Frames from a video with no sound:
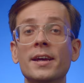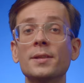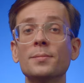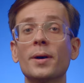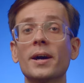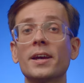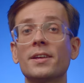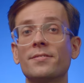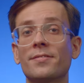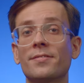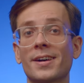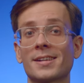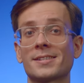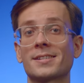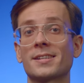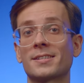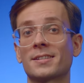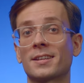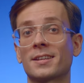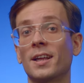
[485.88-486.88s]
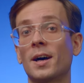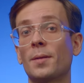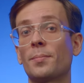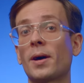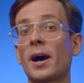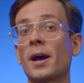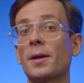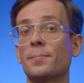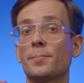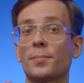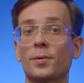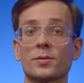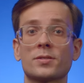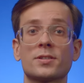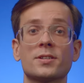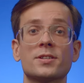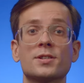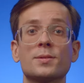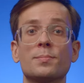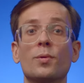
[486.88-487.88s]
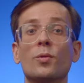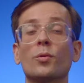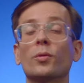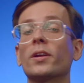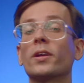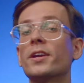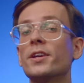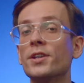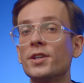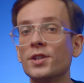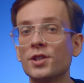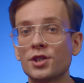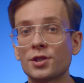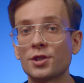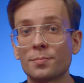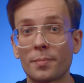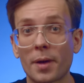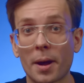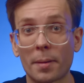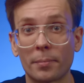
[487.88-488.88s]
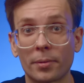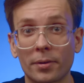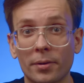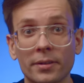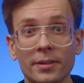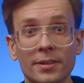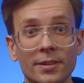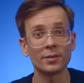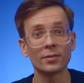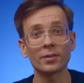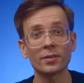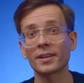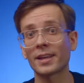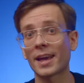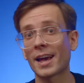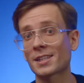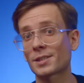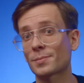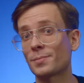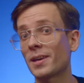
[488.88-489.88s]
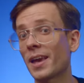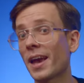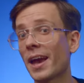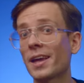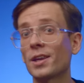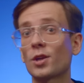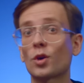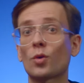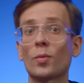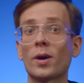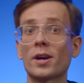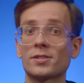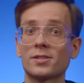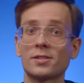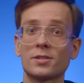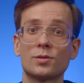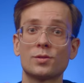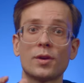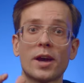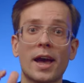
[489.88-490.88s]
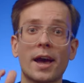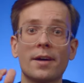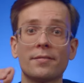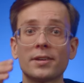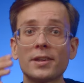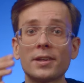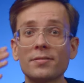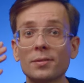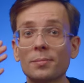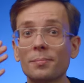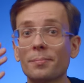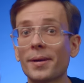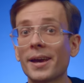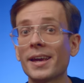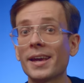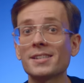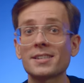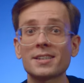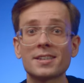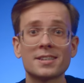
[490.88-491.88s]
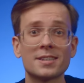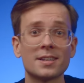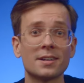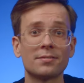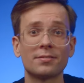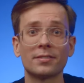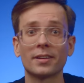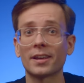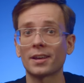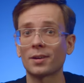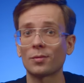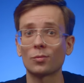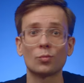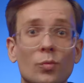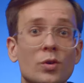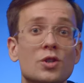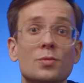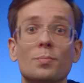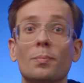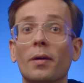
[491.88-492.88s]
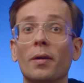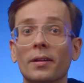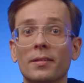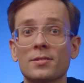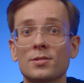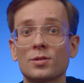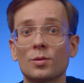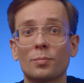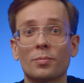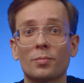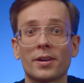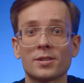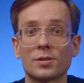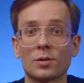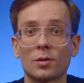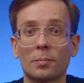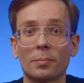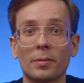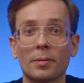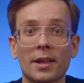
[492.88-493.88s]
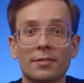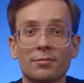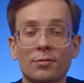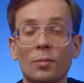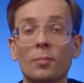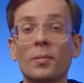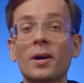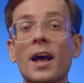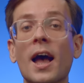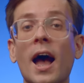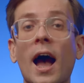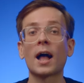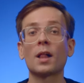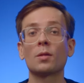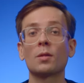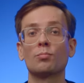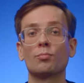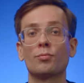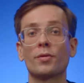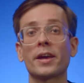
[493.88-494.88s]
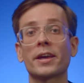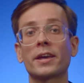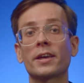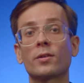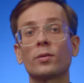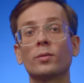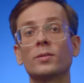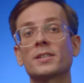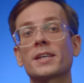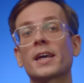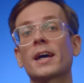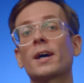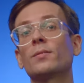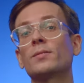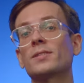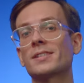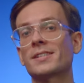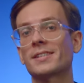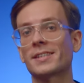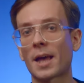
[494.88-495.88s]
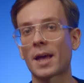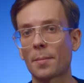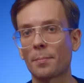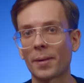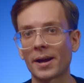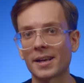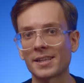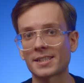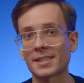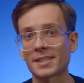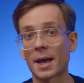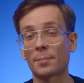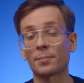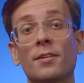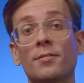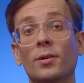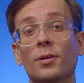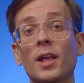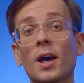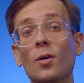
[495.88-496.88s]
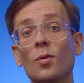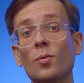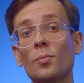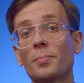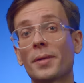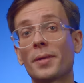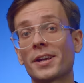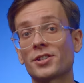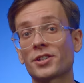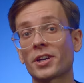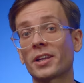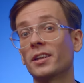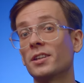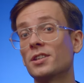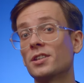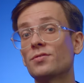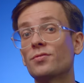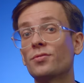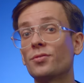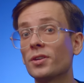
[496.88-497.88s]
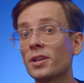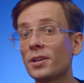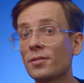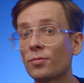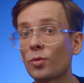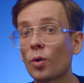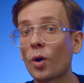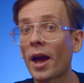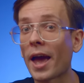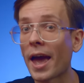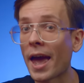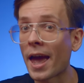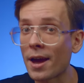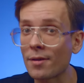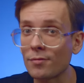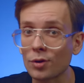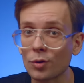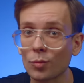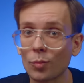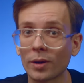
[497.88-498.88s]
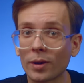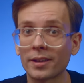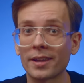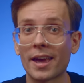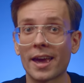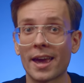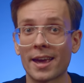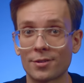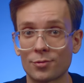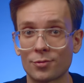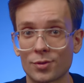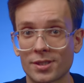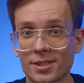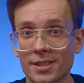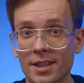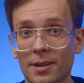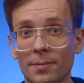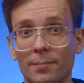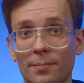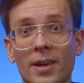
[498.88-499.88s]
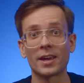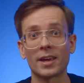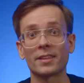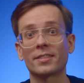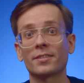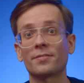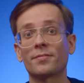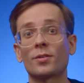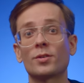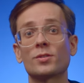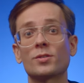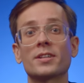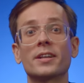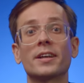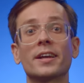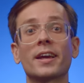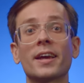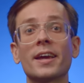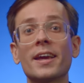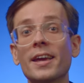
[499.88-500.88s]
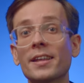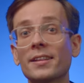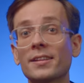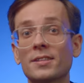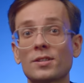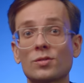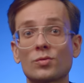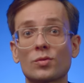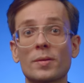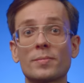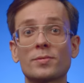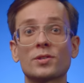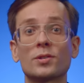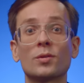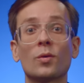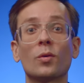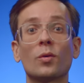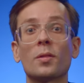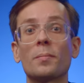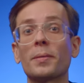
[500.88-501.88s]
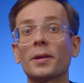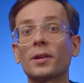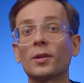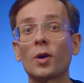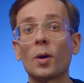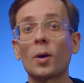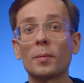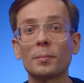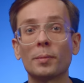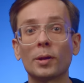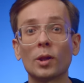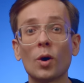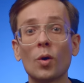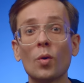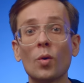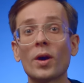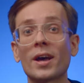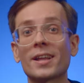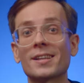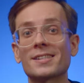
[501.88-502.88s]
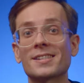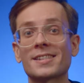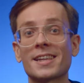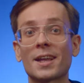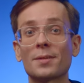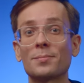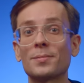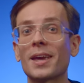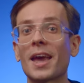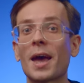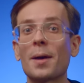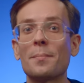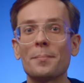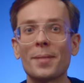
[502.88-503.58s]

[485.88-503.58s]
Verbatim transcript: In my Investors Club, I personally support each member. You can ask me any questions you have, even basic stuff like which buttons to press on the platform. I'll break it all down step by step. For now, my channel is free for everyone interested. Hit the first link in the description or the pinned comment below and send me a